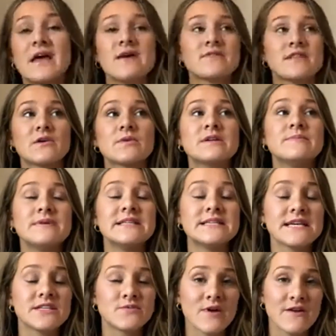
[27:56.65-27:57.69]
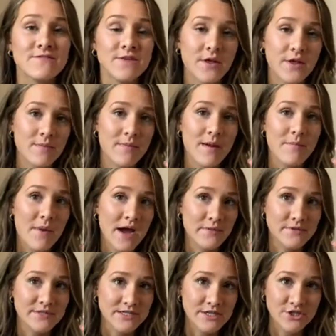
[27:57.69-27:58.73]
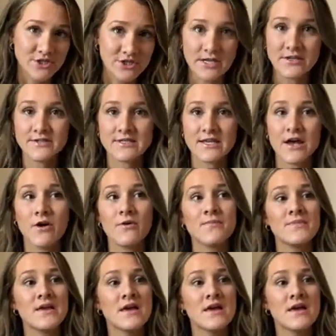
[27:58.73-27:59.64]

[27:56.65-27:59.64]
There would be days where I felt like my mind was in a jail cell,